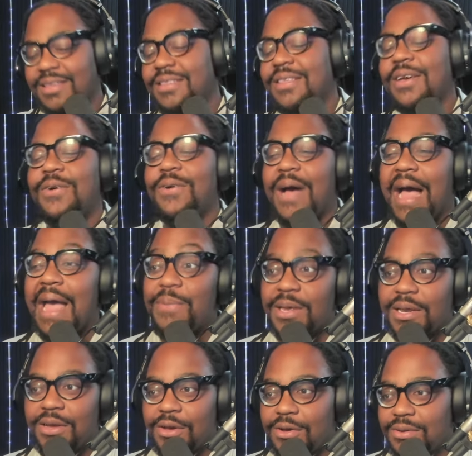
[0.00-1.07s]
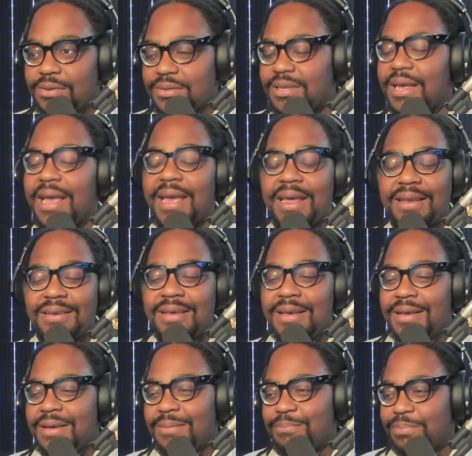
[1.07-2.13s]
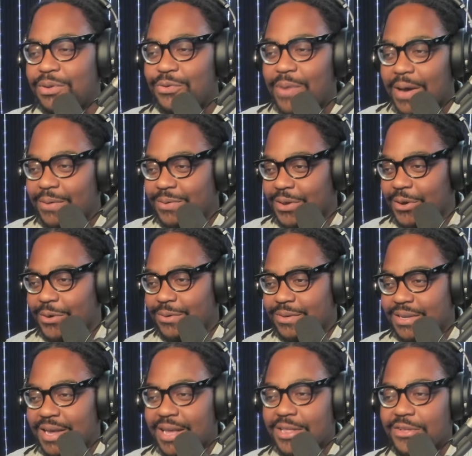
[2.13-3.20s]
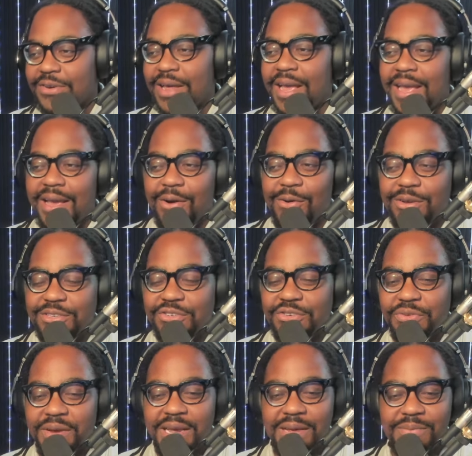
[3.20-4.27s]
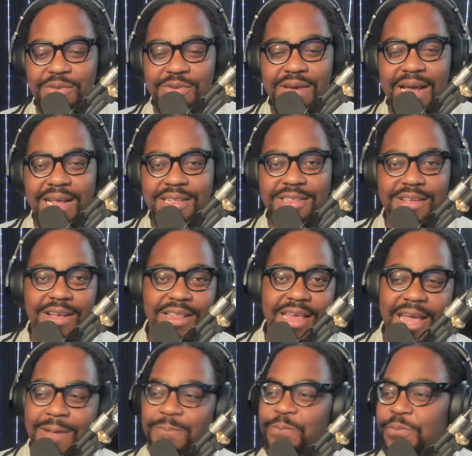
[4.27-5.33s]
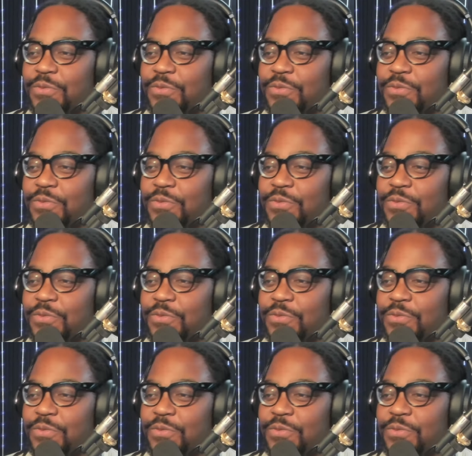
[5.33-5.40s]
So I'm in gold and blew out gold yesterday on stream. You guys saw that.